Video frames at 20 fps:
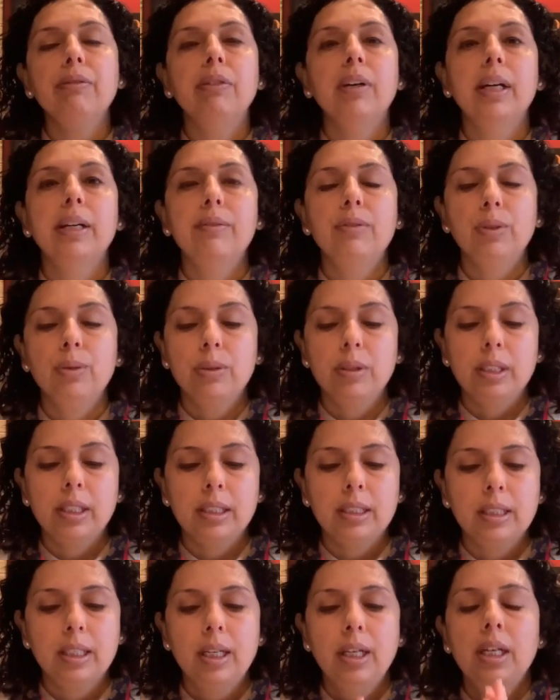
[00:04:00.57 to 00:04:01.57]
5 to
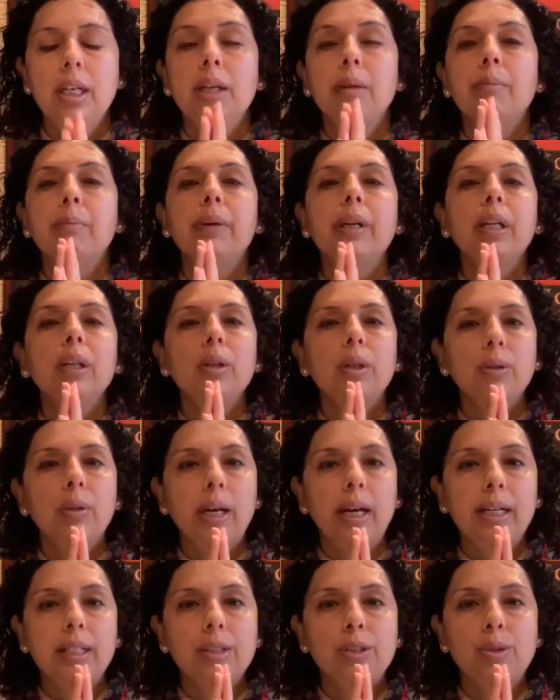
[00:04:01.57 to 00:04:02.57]
6, bring your
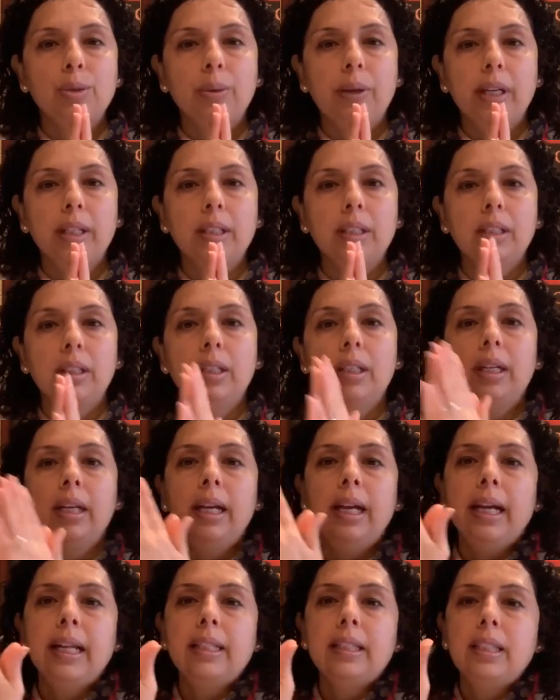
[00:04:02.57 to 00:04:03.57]
hands together
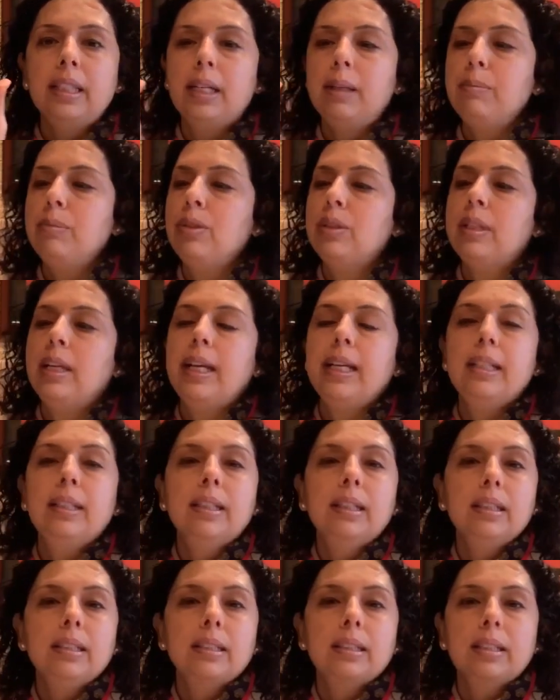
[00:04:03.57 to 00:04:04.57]
and thumbs like
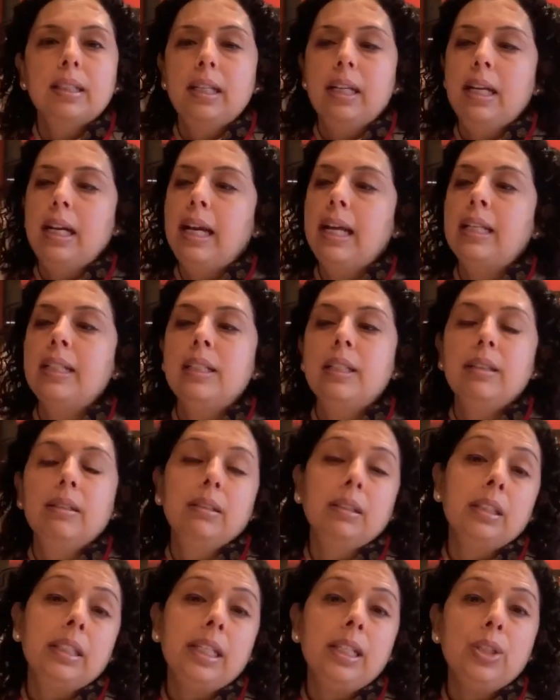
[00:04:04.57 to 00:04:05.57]
this. And
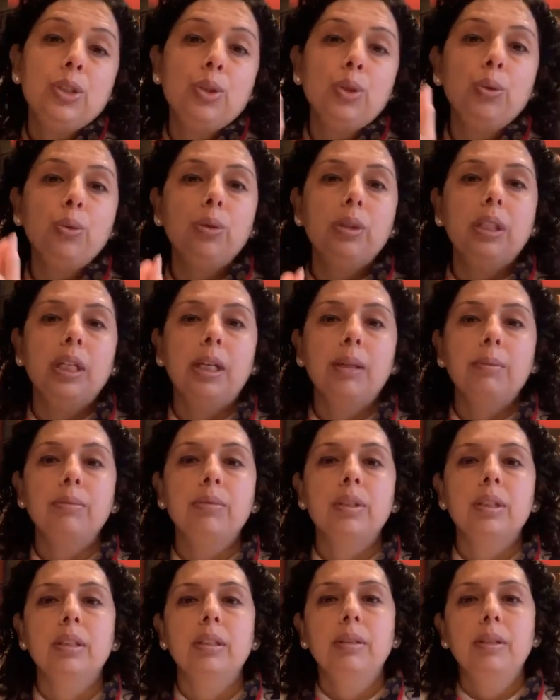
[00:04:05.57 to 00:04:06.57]
these 2
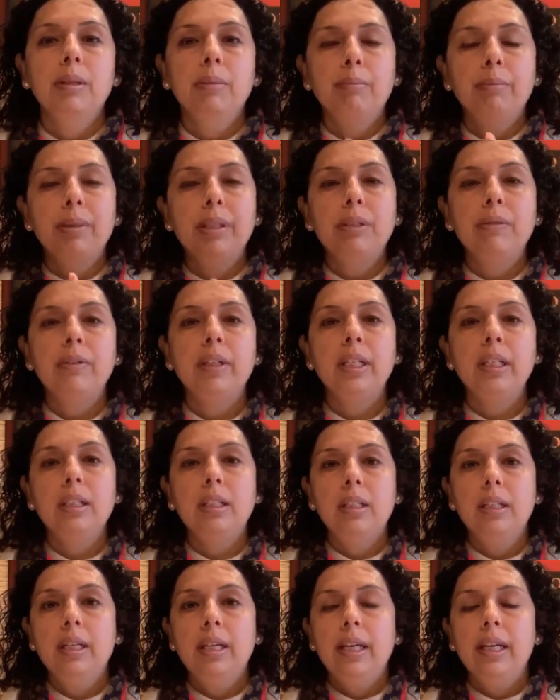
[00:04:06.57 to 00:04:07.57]
thumbs
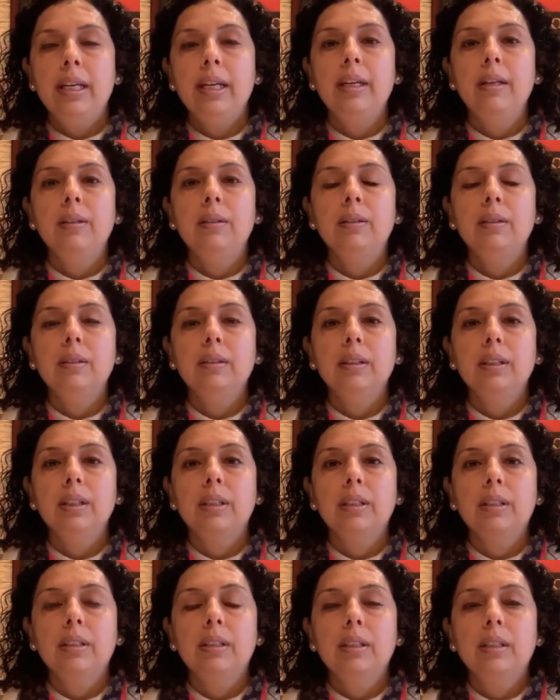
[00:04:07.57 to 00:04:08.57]
between here,
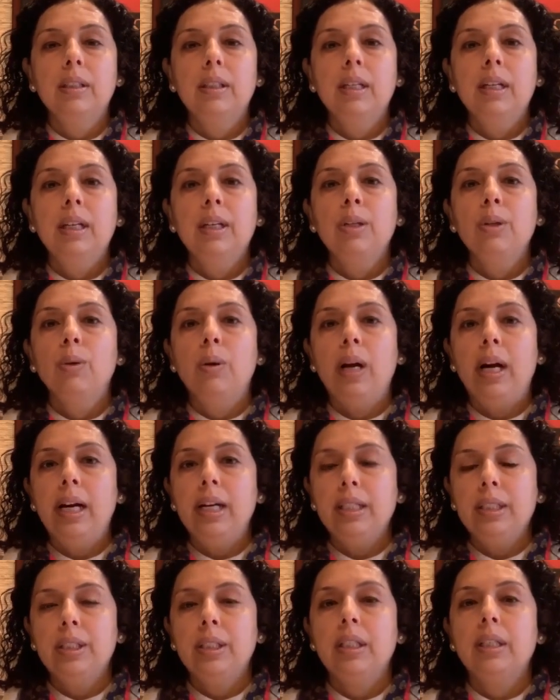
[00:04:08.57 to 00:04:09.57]
your
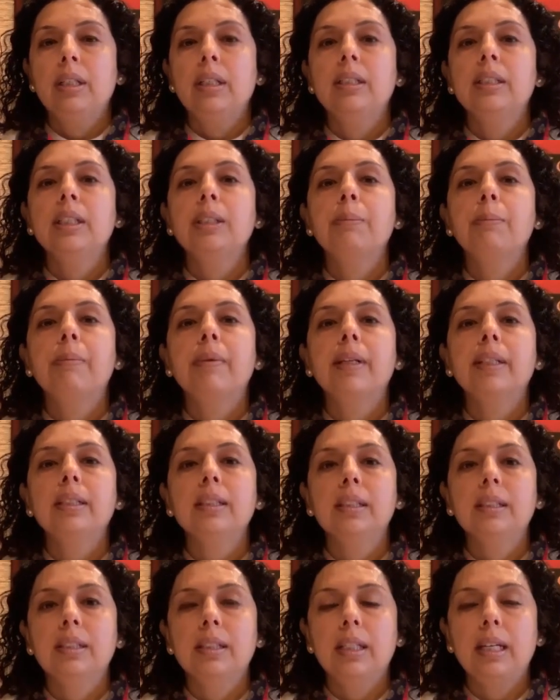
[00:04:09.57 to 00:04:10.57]
heart chakra, just
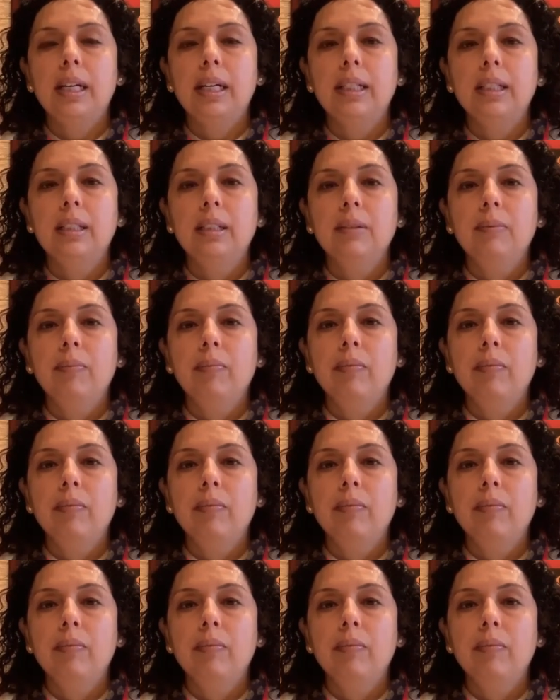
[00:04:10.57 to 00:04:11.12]
press inside.